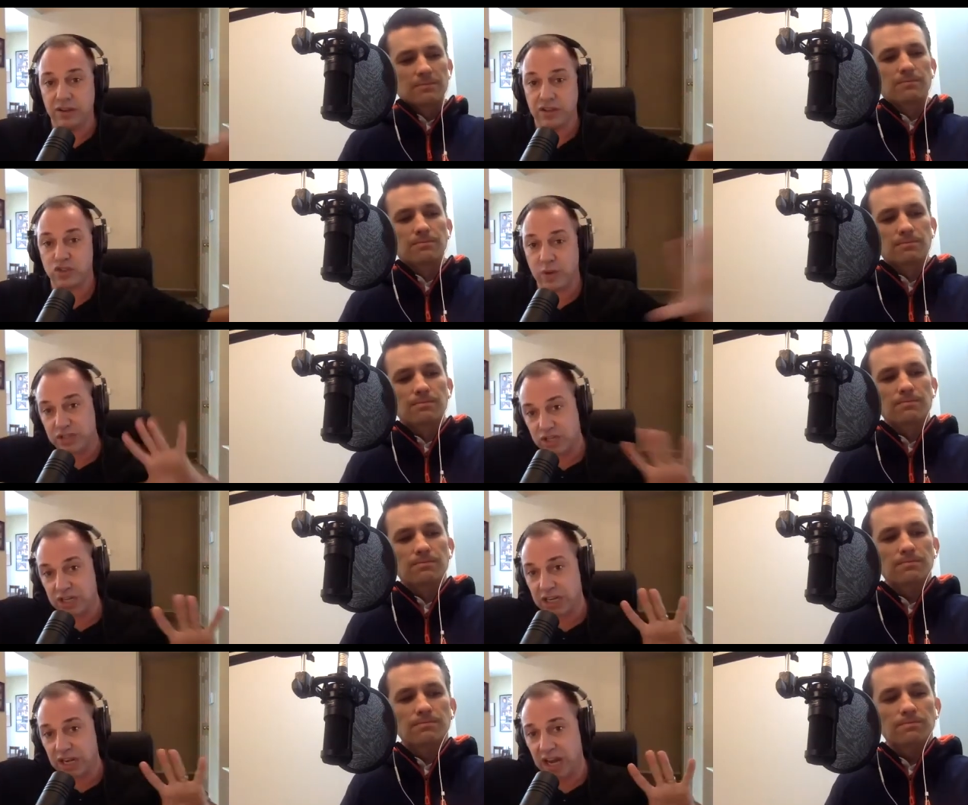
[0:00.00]

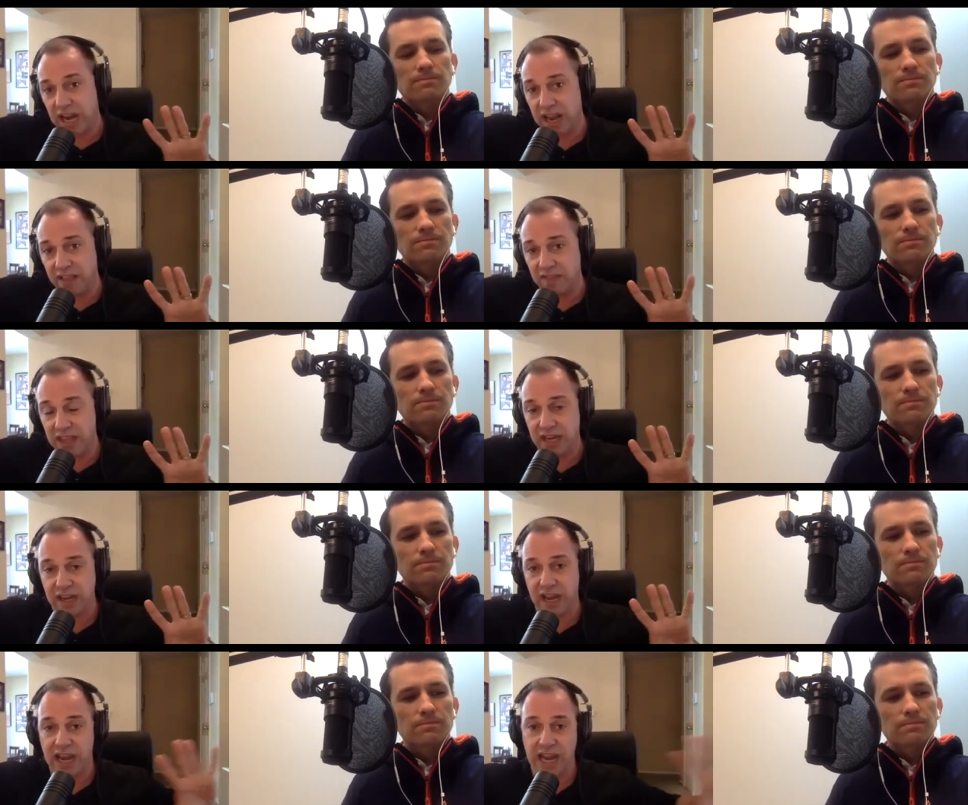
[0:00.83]
Speaker 1: stretching and
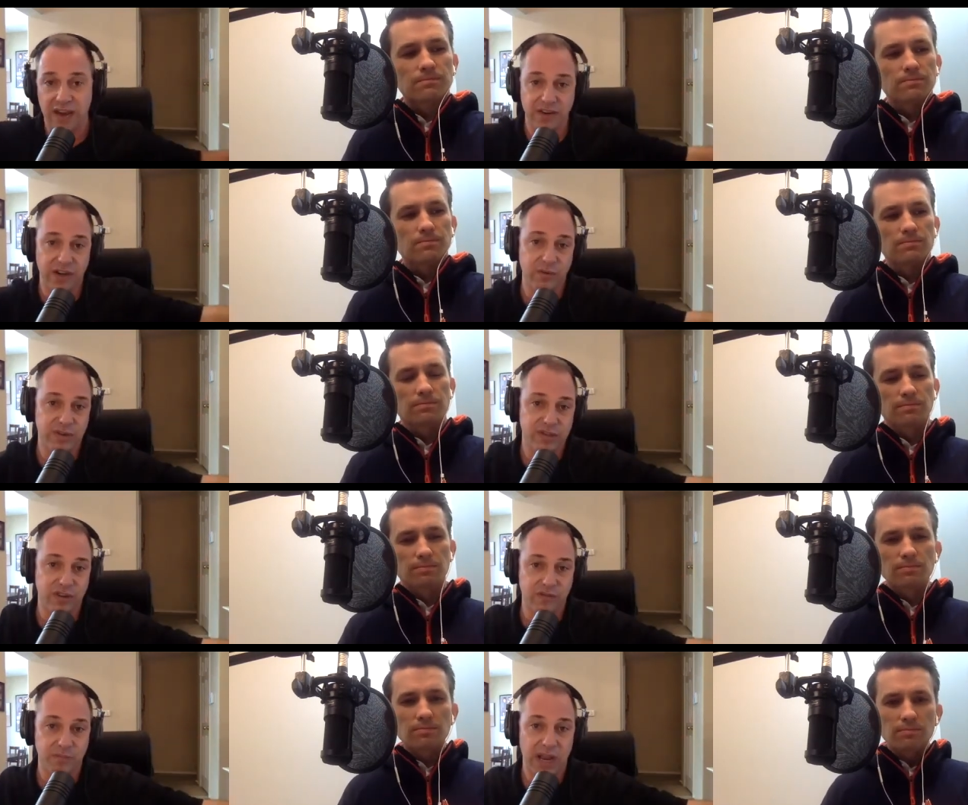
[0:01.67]
then having a
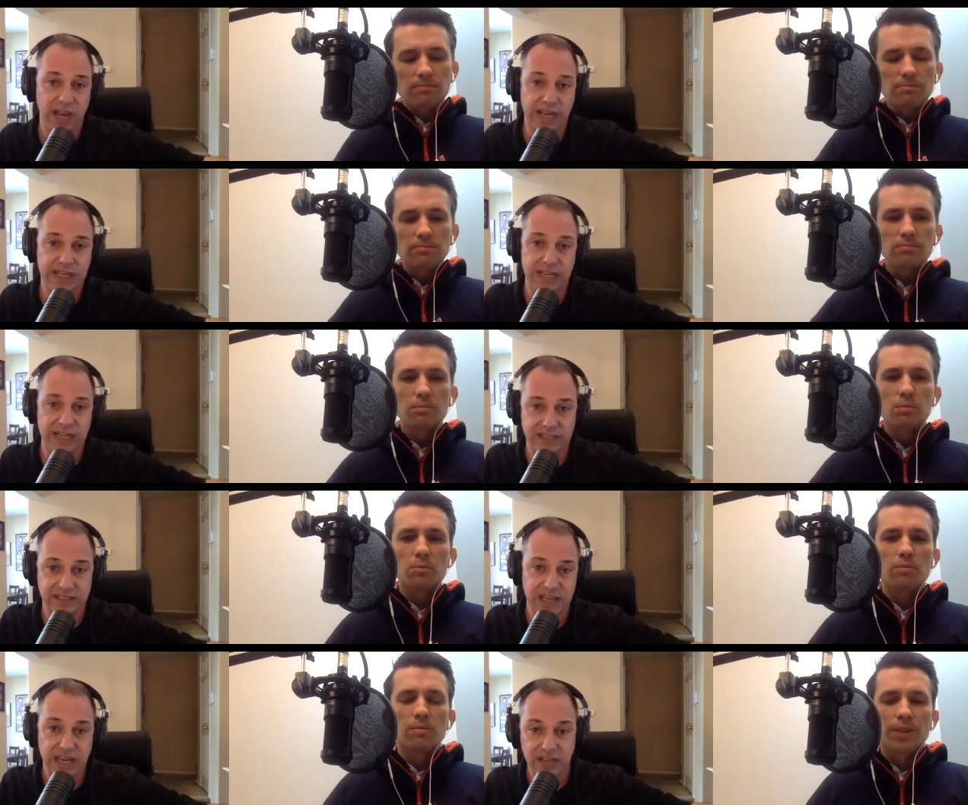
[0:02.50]
reserve behind it and
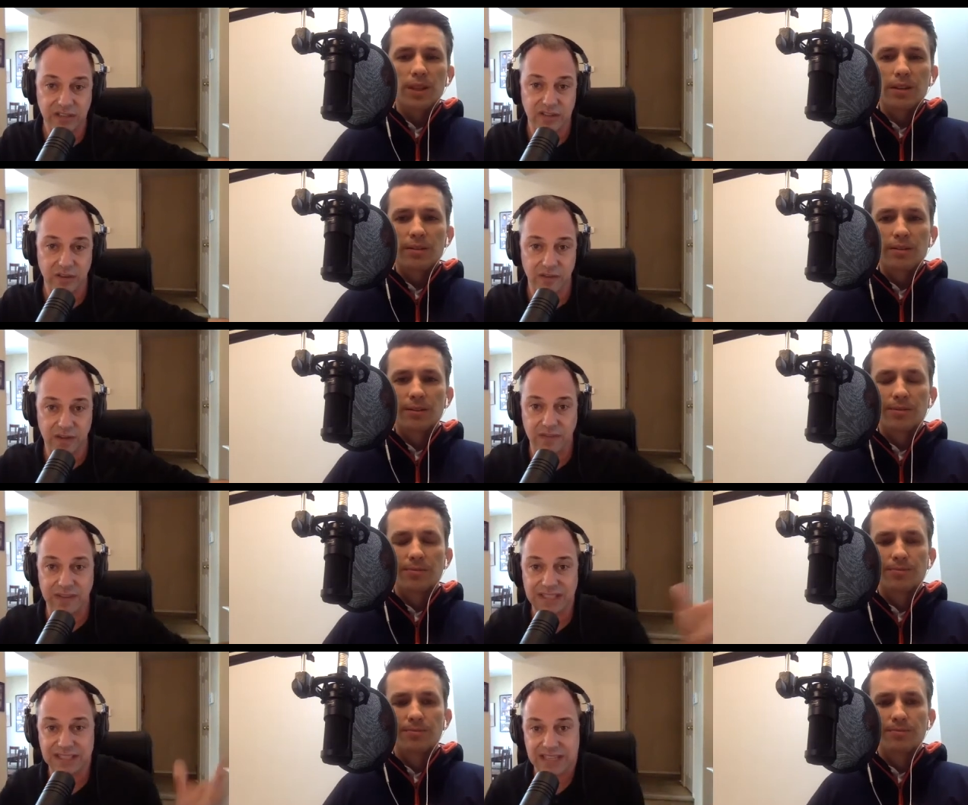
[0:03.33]
staying conservative
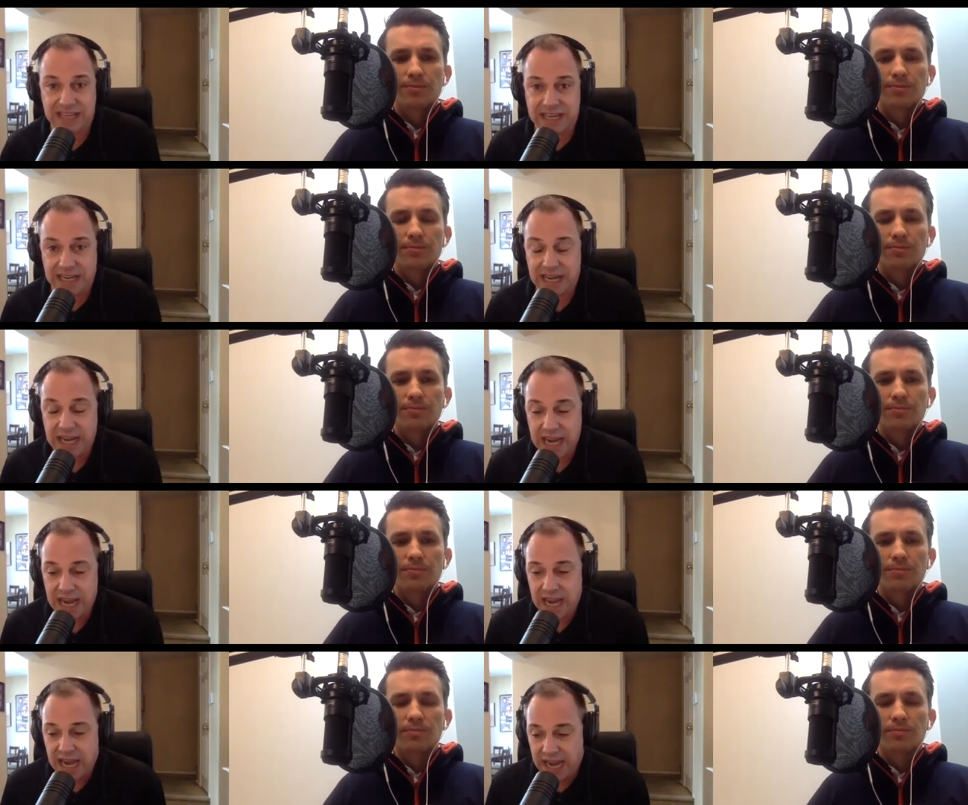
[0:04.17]
and sitting
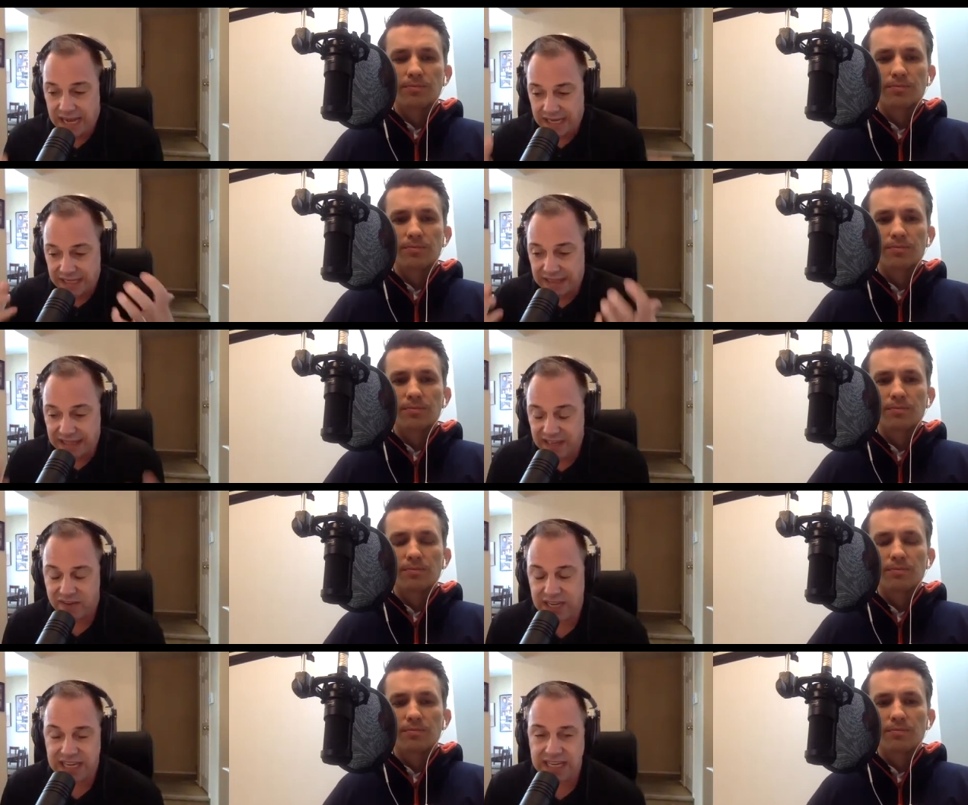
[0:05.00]
and
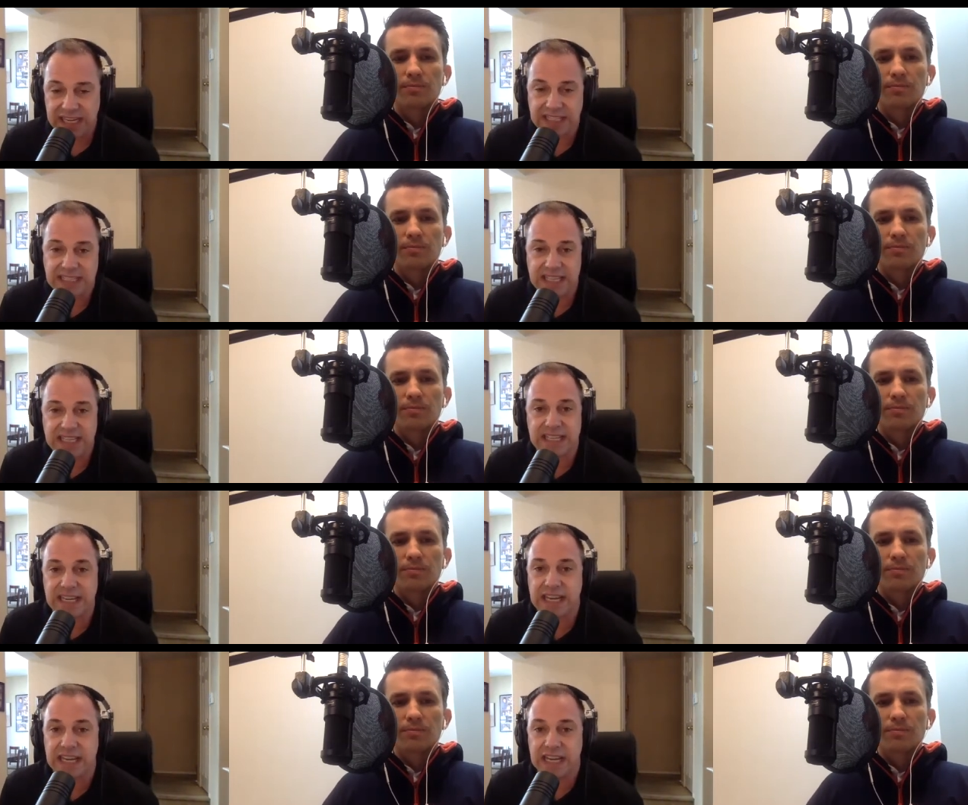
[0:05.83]
living and
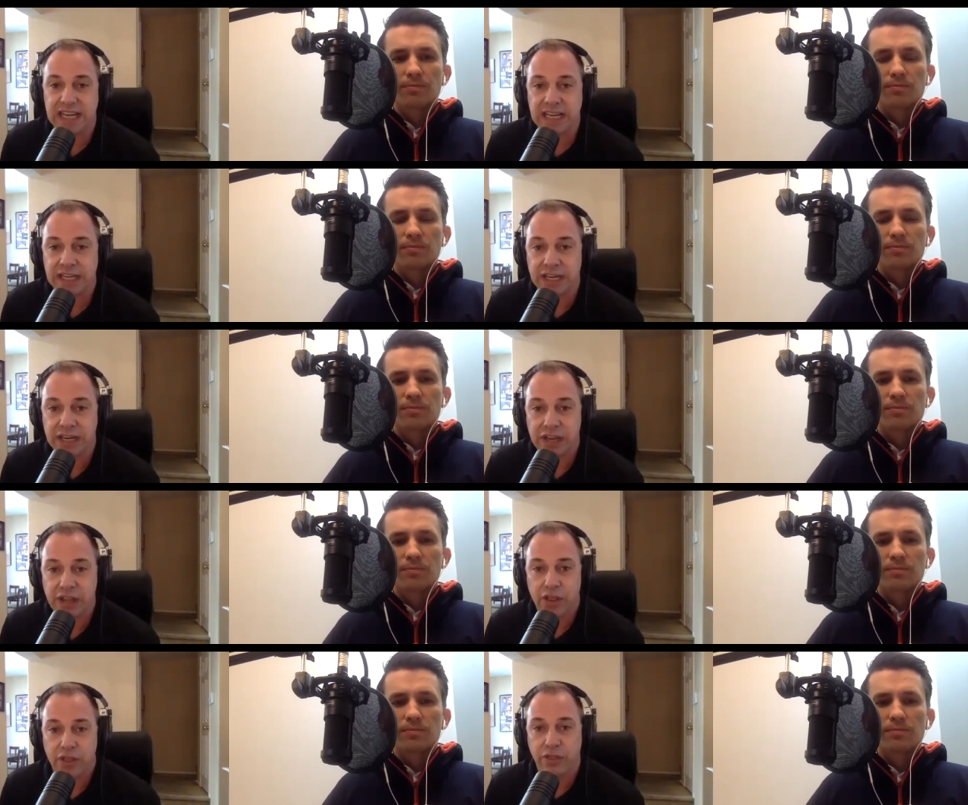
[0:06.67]
existing in
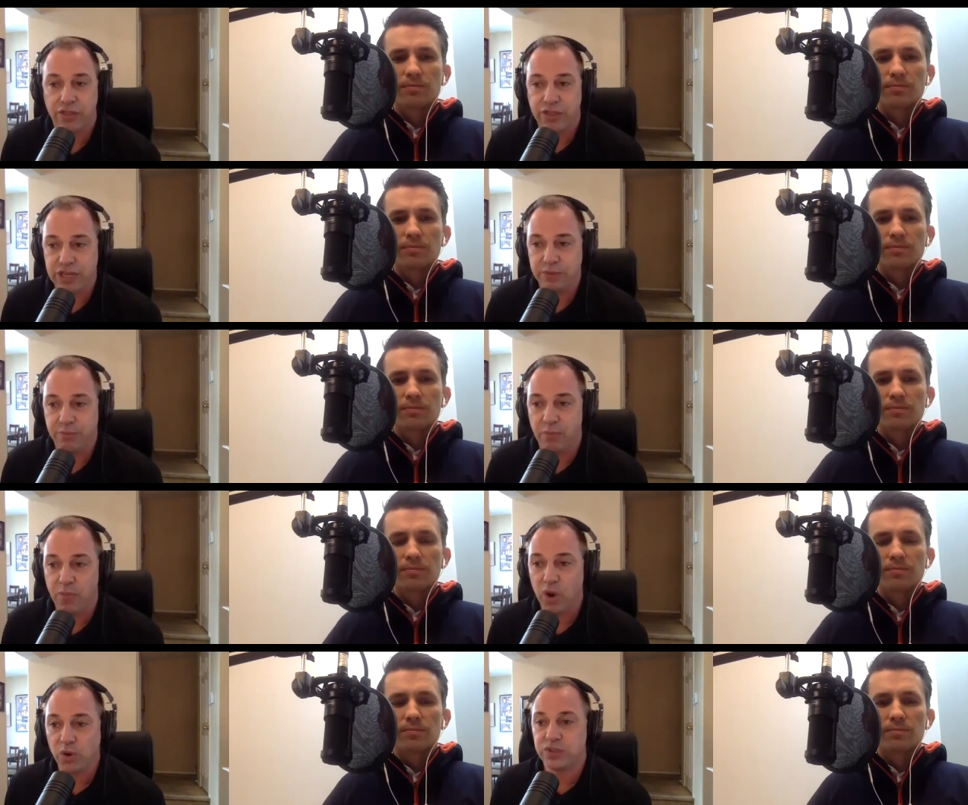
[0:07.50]
the
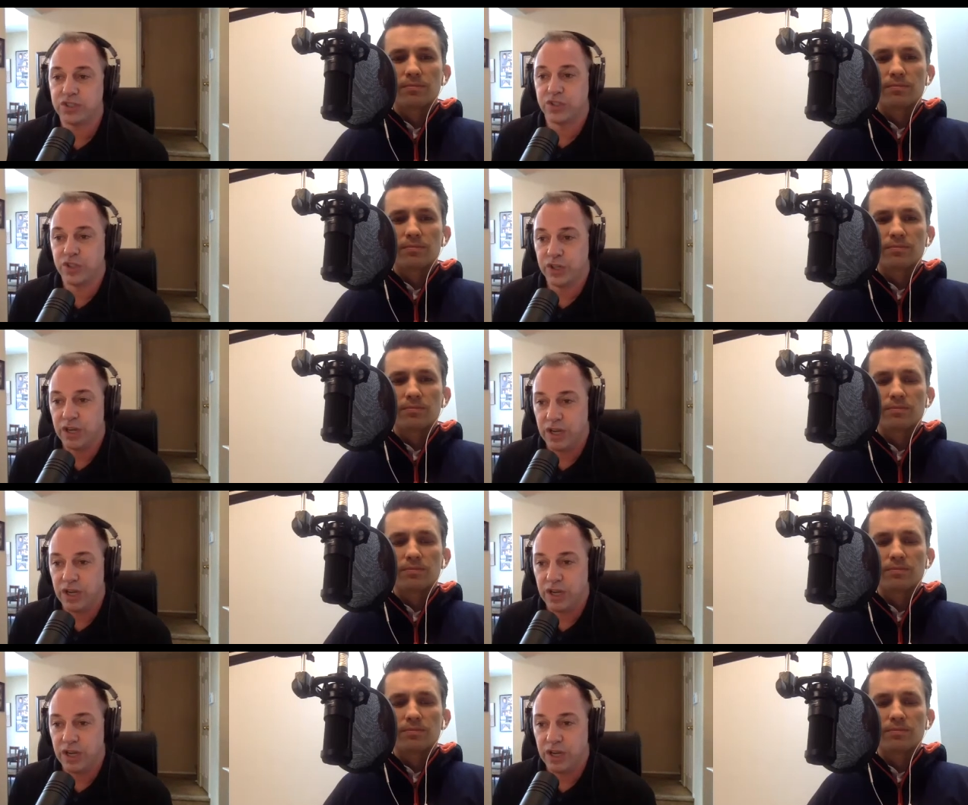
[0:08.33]
most